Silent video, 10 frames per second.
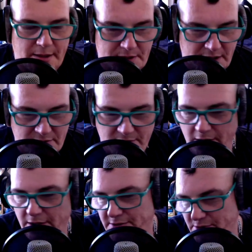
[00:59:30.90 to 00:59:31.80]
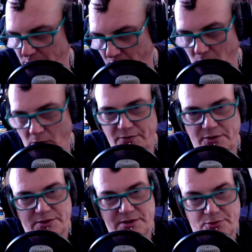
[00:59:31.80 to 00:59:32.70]
updates or not is a whole
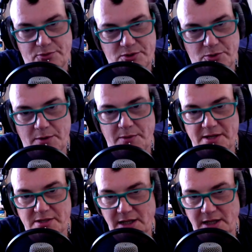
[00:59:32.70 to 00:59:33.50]
a different story.